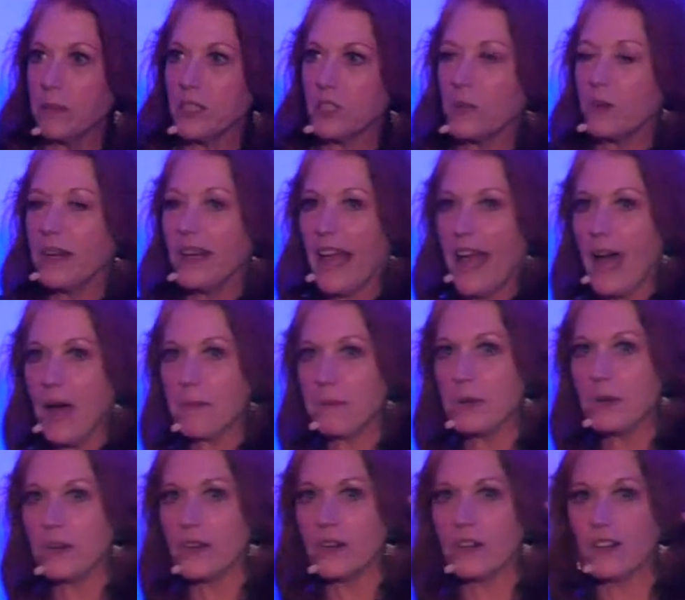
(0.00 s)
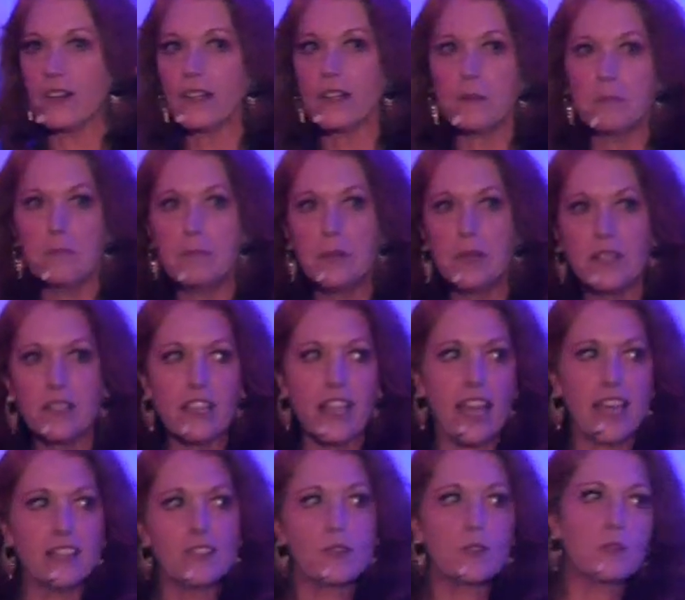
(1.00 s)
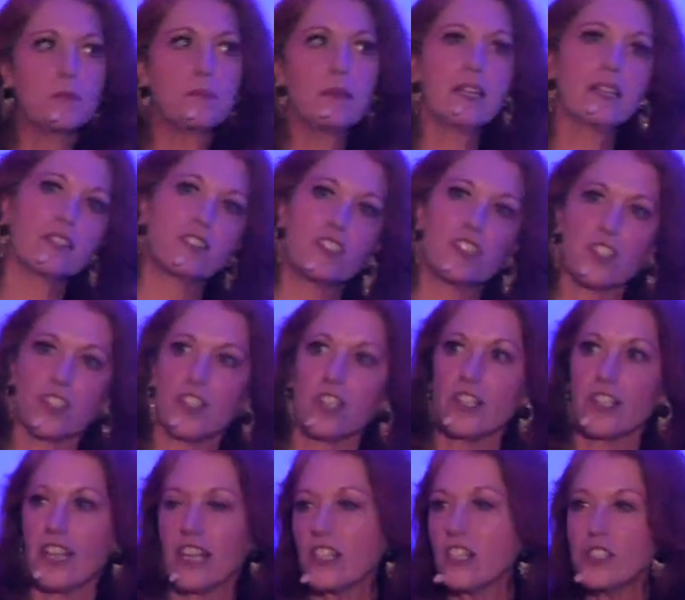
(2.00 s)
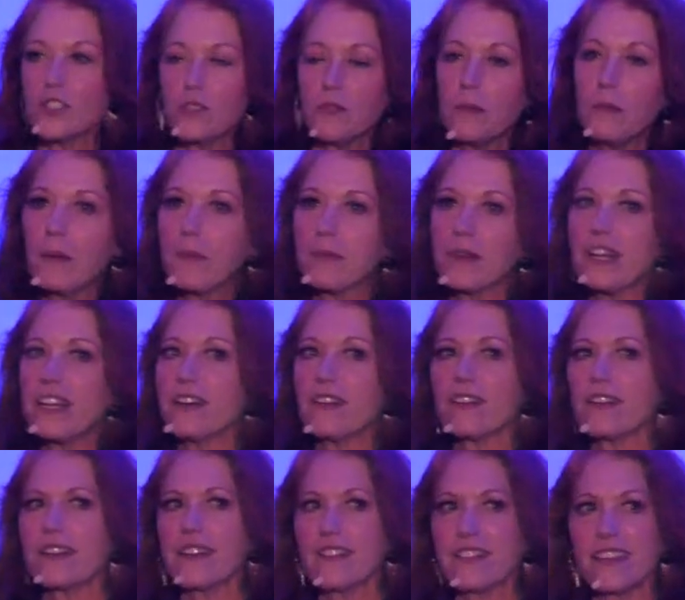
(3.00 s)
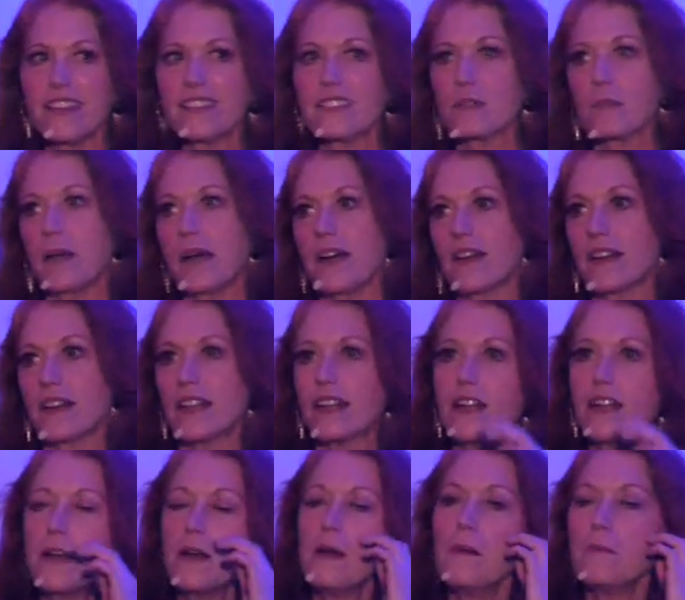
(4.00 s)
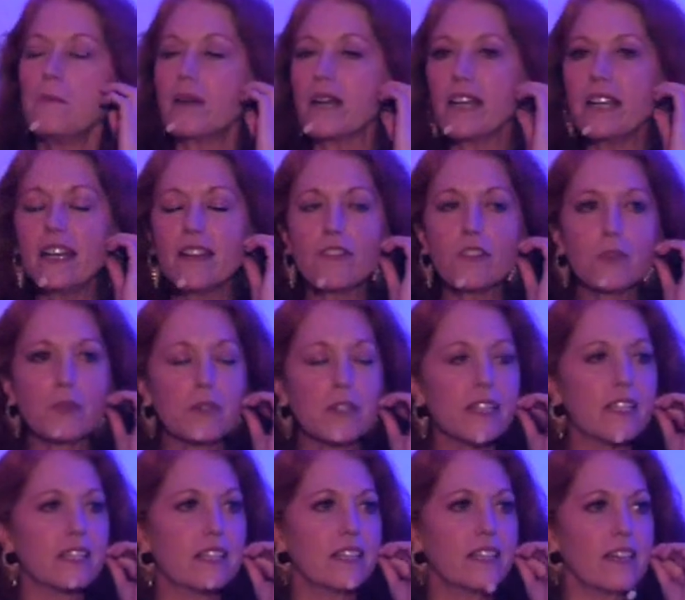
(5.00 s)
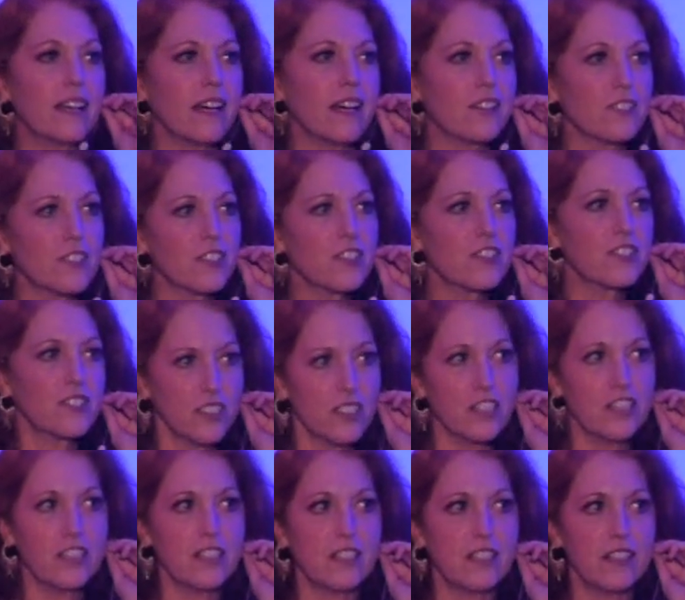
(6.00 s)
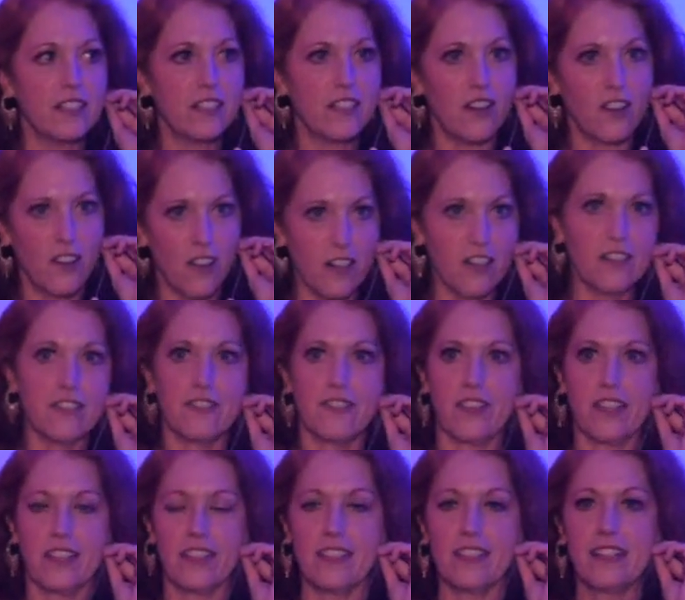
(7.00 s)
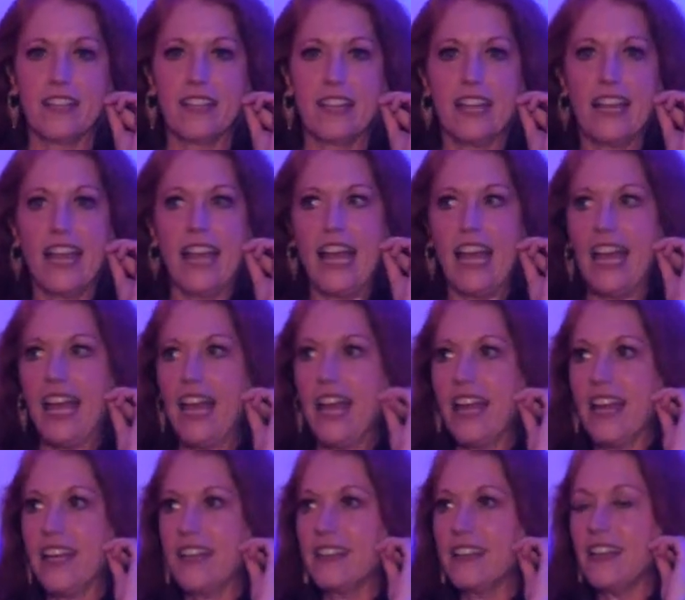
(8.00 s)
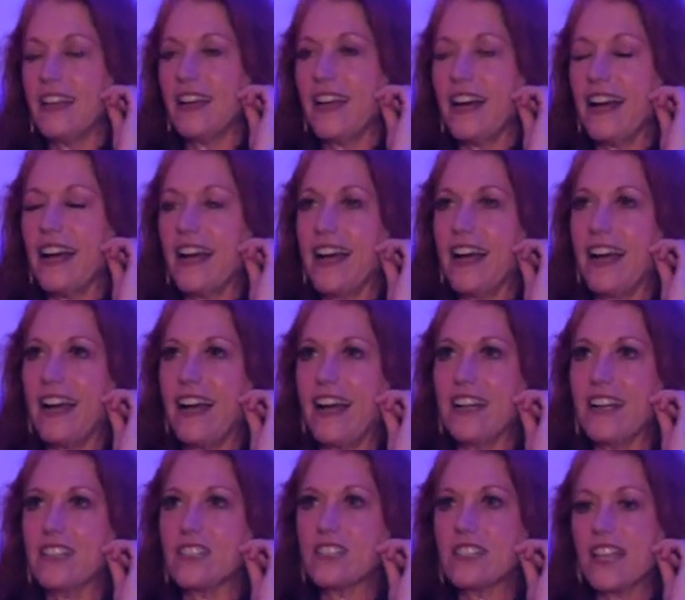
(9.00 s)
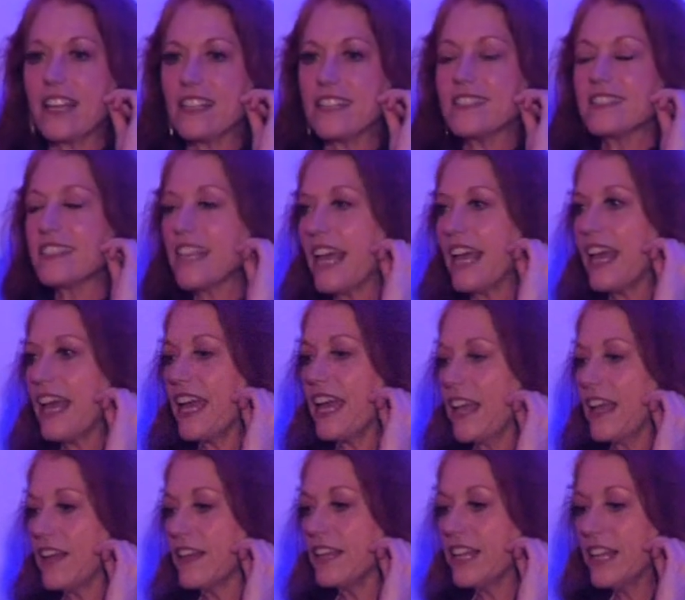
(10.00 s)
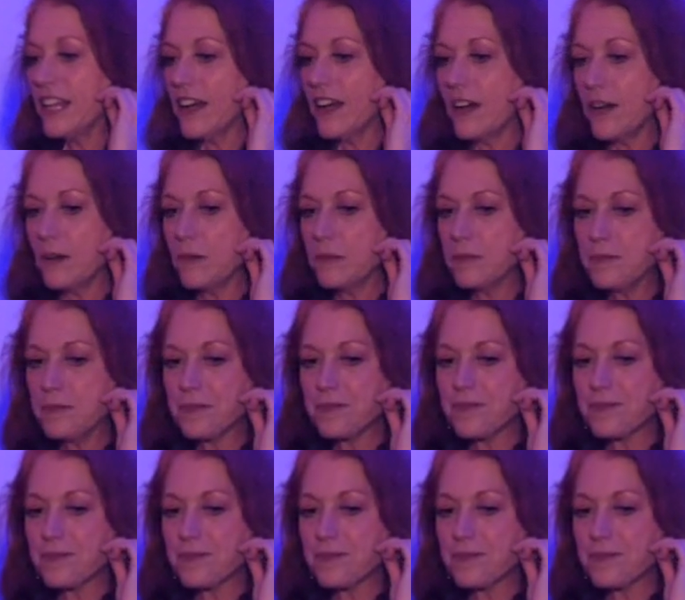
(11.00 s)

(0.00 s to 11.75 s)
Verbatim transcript: between Apple and Bill Gates was being a jerk. I just remember hearing things about it, but I never really understood all of it. And I just gotta say, you know,